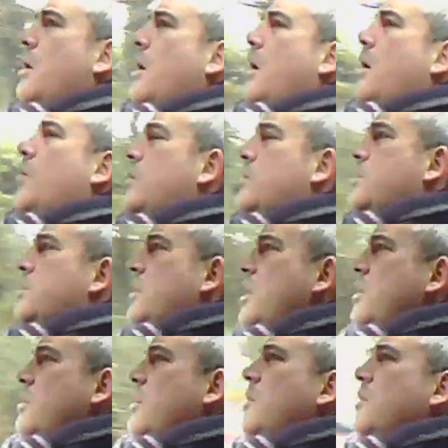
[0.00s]
I will
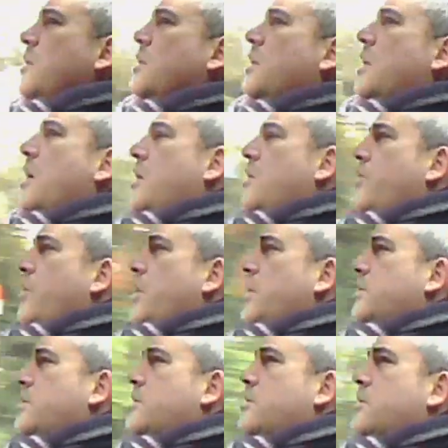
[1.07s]
say though that the
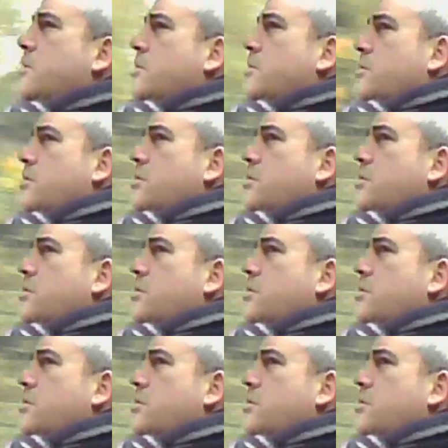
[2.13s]
headrests